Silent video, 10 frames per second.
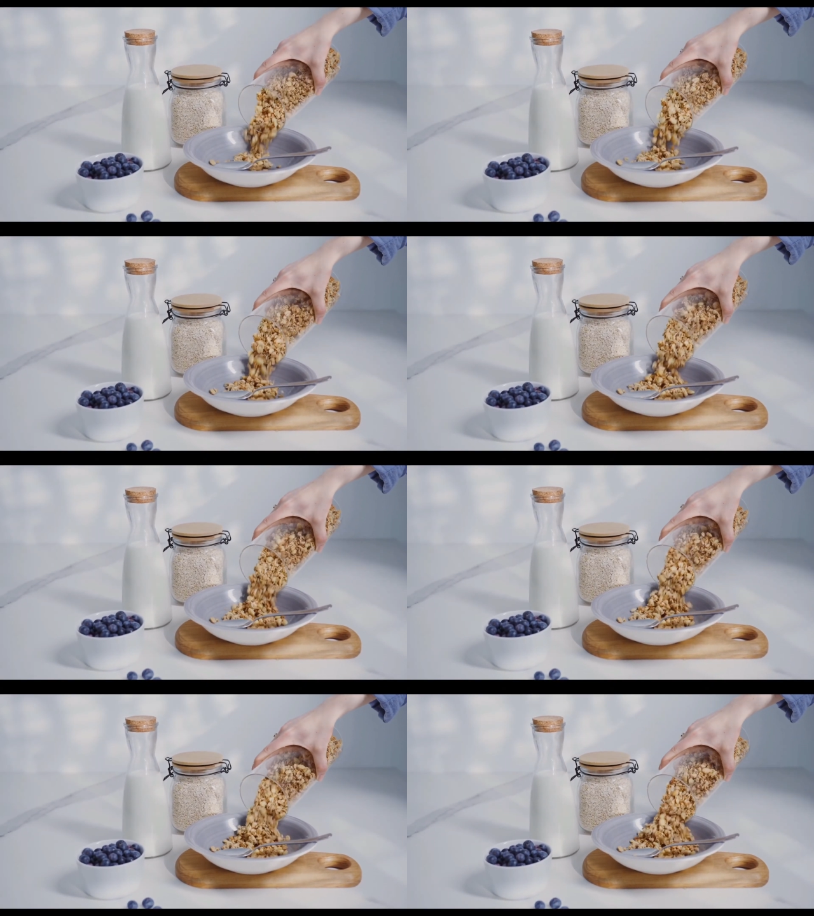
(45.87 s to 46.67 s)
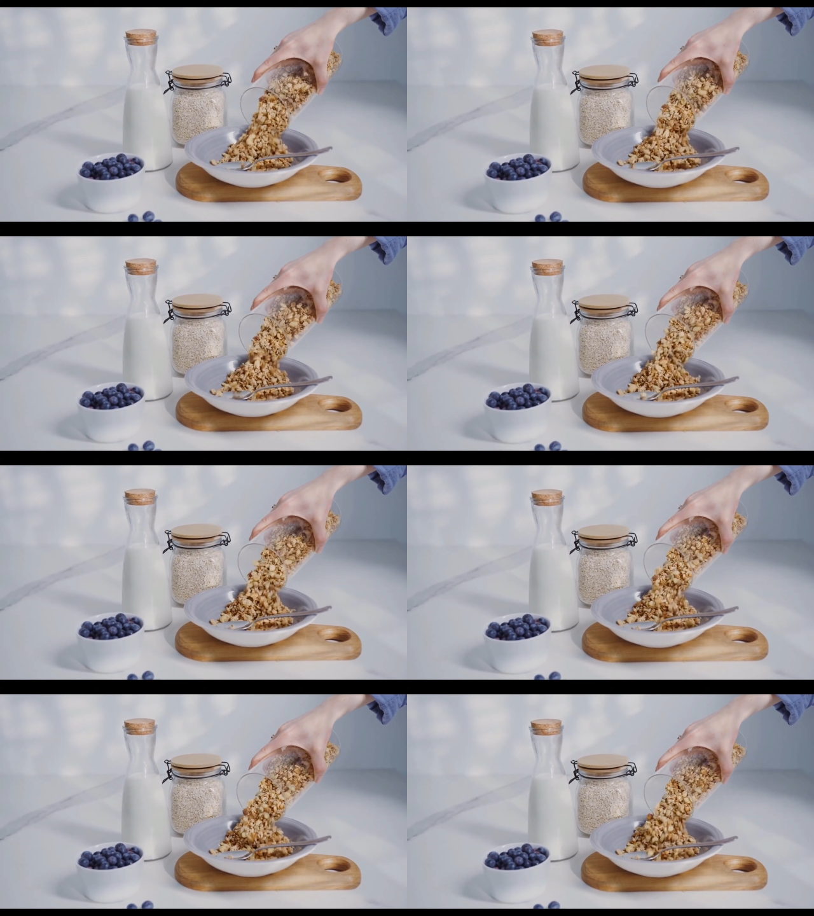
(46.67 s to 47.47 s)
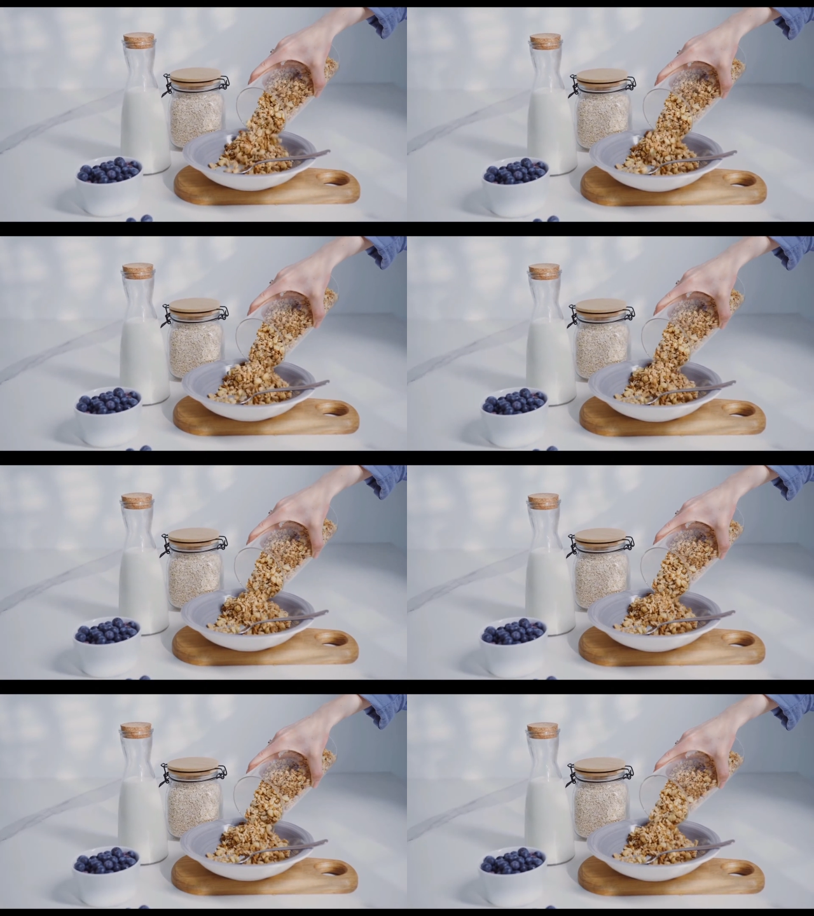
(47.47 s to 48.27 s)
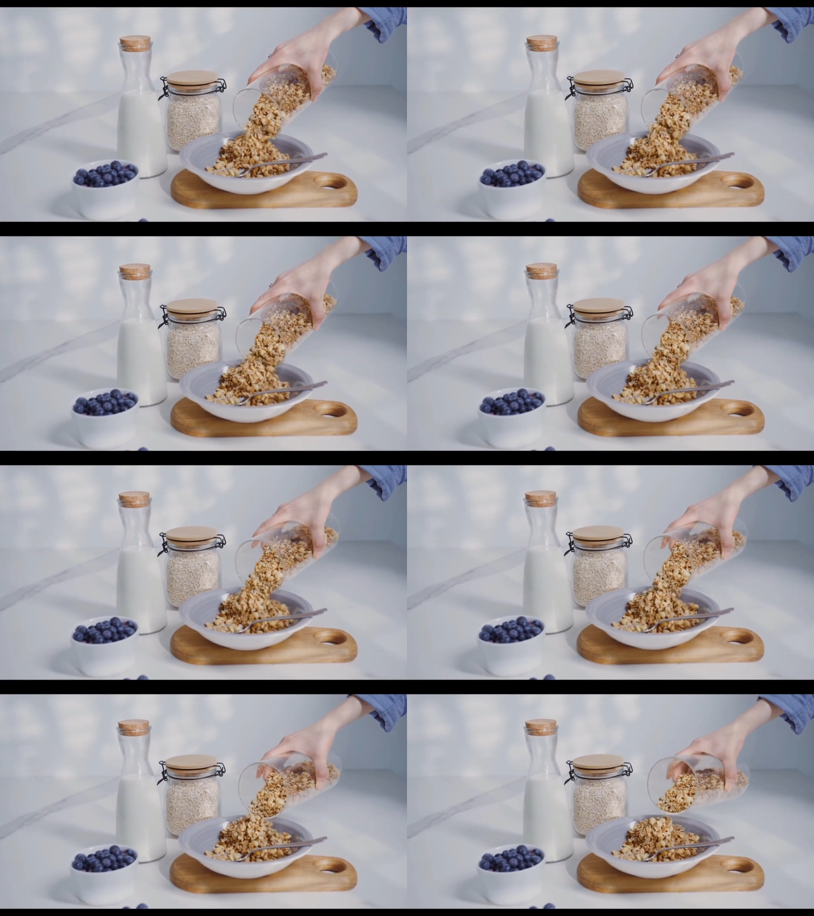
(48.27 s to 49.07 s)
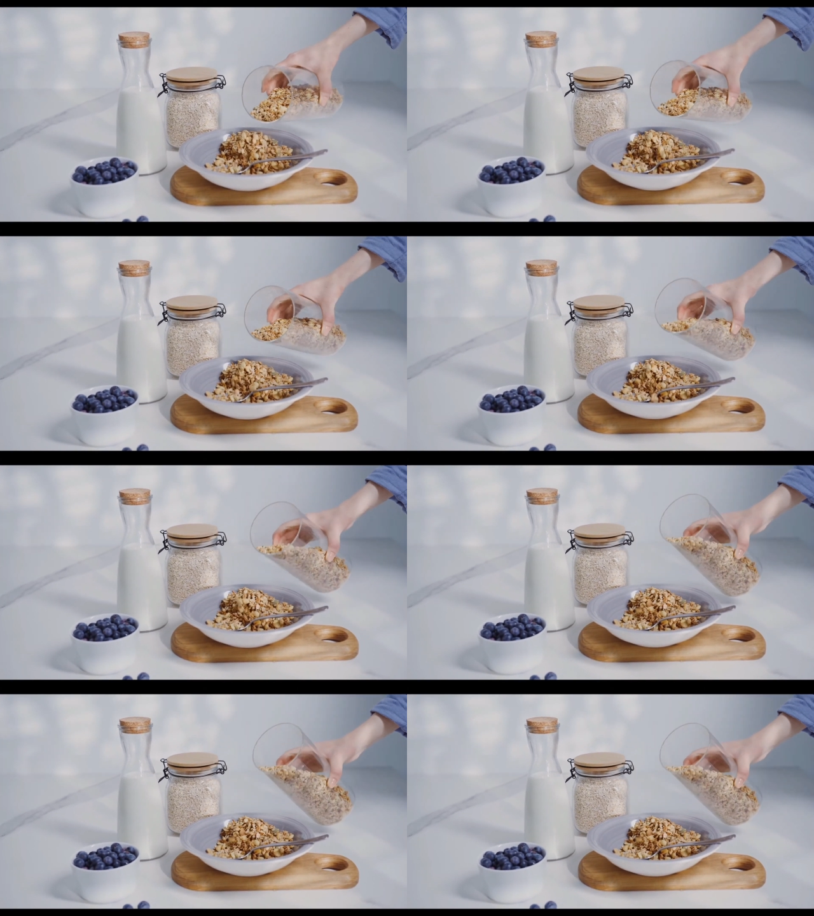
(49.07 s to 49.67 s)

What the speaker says: No face is visible, so there are no lips to read.